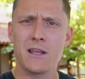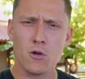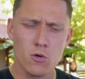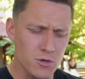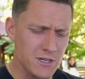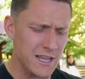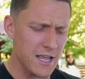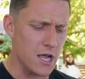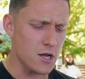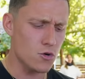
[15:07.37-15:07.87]

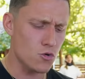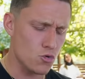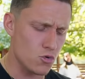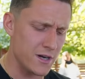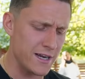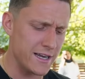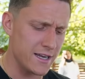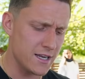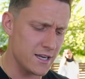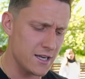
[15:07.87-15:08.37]
called it a
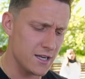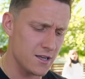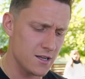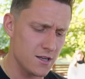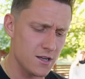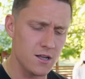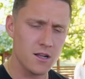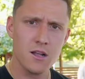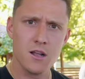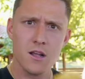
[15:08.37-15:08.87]
Greek
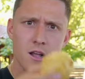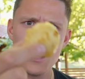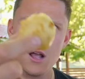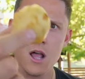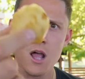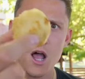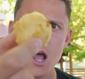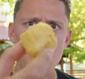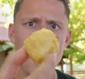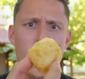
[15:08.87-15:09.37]

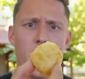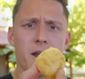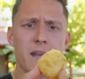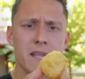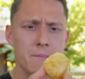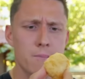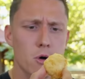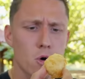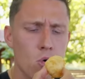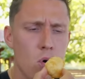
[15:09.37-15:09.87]
honey
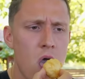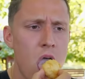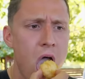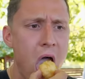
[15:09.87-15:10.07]
ball.